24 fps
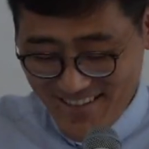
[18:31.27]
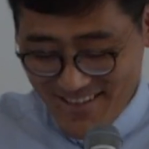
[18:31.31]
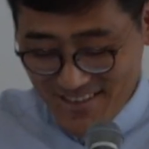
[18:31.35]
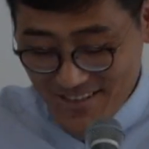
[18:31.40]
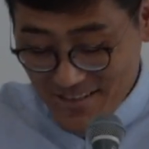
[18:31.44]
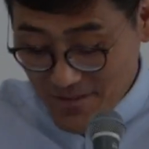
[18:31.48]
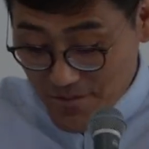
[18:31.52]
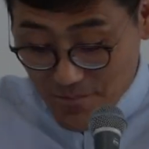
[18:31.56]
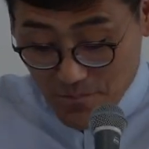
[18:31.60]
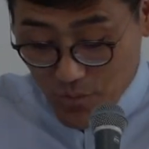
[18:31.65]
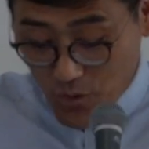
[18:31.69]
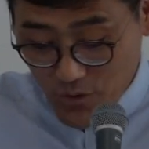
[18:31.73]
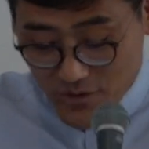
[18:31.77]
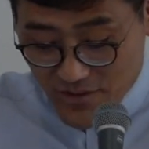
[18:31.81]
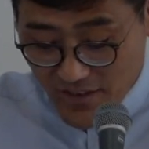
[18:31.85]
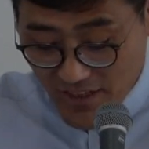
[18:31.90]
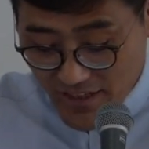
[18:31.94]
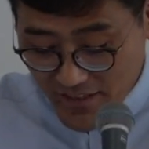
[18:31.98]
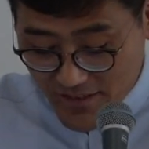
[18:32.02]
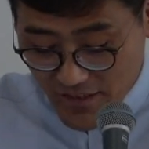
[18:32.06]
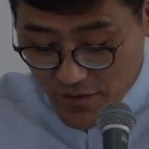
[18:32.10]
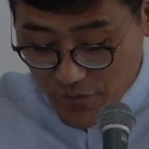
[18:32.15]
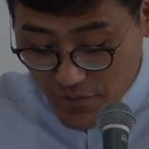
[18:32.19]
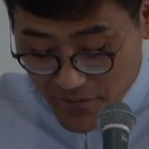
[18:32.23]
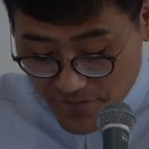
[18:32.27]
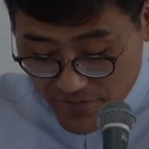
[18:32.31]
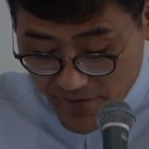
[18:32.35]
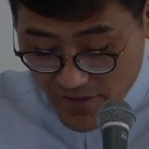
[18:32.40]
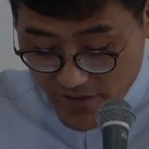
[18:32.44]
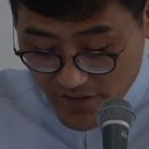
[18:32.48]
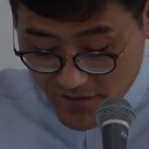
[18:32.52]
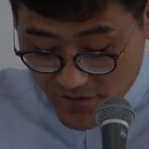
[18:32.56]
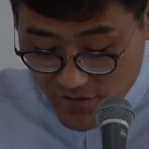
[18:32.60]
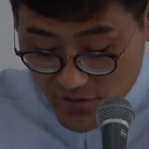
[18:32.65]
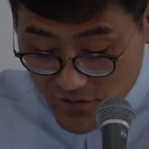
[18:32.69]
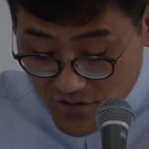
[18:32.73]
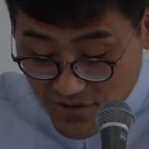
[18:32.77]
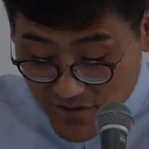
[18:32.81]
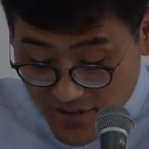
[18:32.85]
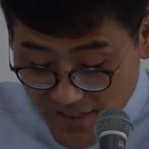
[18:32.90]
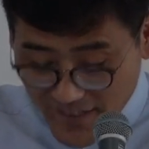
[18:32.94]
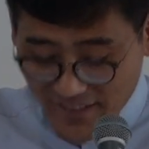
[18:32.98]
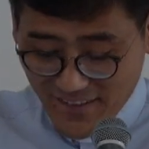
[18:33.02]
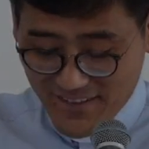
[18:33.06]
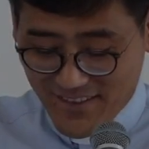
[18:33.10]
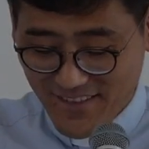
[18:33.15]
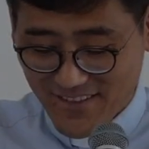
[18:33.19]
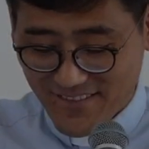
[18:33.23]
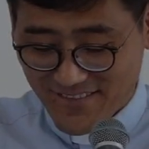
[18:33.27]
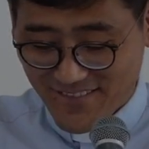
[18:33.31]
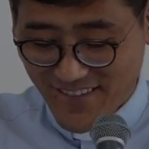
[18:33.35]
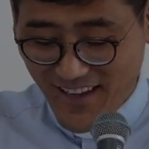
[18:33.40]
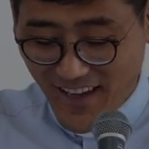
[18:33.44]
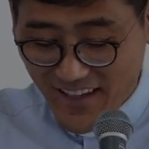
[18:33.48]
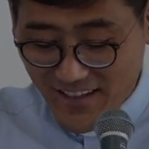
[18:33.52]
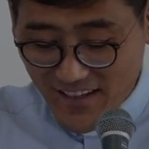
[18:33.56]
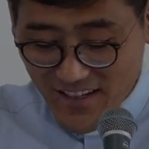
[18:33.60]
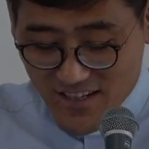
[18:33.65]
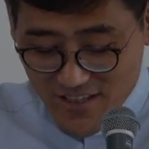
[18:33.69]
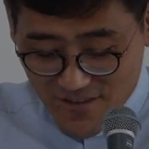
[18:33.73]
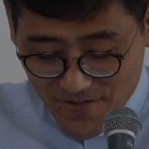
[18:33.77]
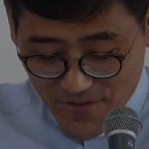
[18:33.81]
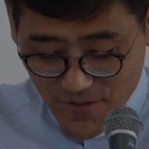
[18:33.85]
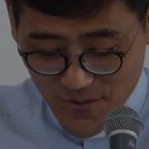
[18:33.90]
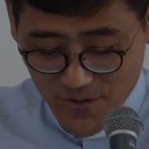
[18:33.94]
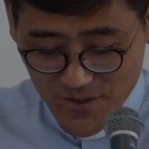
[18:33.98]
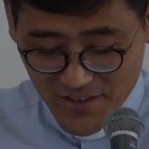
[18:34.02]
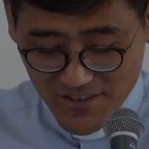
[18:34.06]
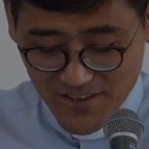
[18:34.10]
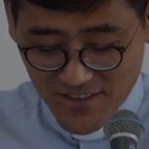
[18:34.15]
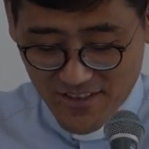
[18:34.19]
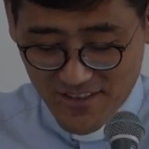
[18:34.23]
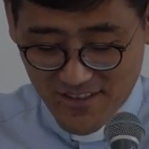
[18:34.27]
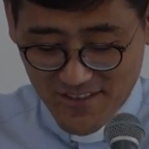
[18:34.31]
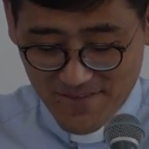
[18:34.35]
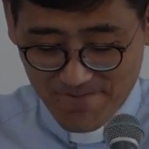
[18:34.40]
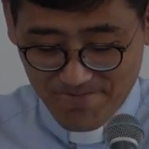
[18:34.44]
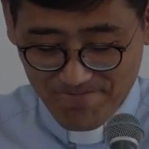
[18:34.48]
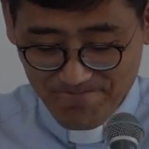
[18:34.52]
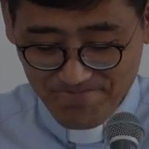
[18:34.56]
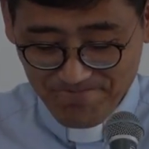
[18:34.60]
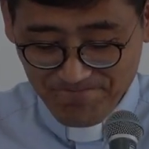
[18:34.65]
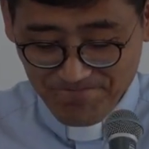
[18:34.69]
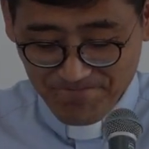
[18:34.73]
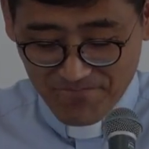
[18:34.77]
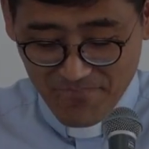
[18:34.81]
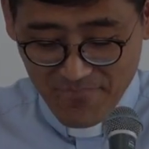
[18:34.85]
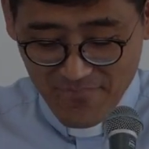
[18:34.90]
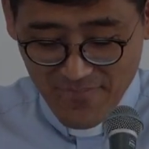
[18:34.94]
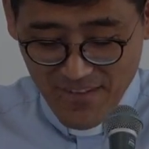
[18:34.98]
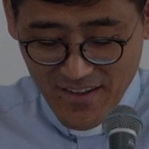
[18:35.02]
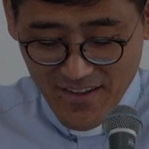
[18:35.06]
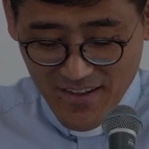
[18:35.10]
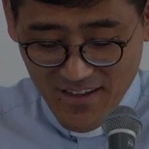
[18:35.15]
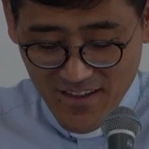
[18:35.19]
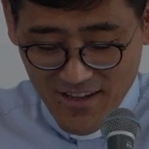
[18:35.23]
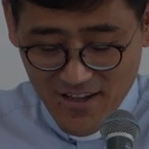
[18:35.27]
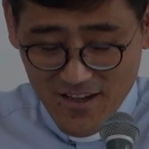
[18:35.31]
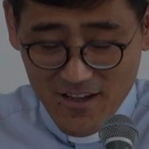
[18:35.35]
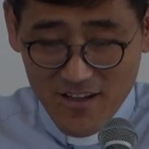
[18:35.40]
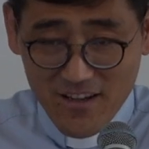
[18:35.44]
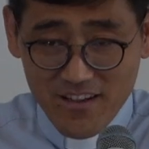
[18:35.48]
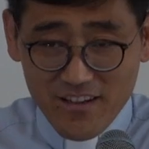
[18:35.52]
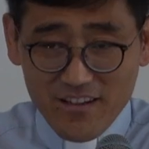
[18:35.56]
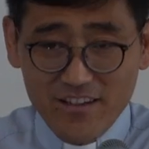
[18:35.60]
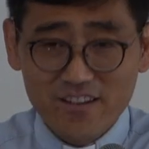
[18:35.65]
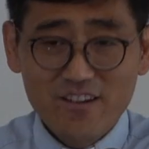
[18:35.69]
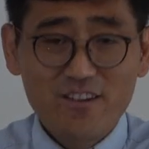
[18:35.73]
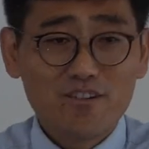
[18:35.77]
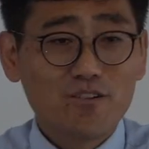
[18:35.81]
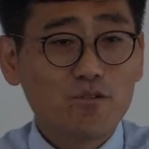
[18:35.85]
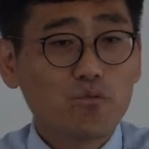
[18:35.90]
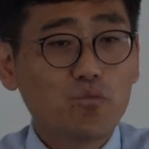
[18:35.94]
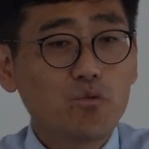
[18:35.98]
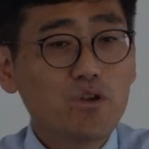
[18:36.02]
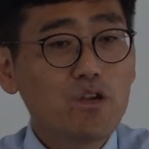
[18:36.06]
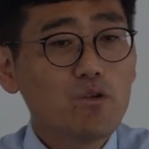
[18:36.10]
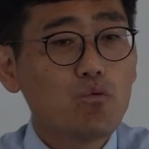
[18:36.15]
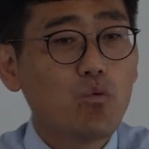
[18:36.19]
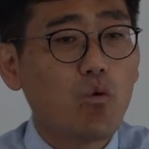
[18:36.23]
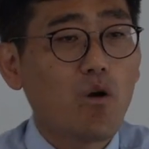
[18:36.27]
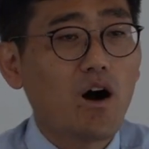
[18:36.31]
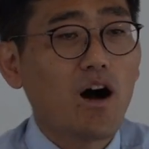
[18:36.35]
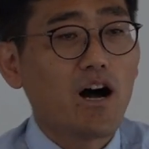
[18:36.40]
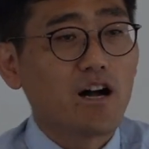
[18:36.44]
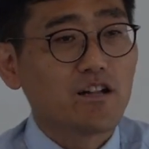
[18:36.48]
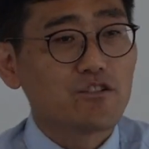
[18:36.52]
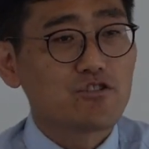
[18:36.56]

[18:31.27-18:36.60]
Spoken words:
This is most likely referring to Satan and his forces. You know, we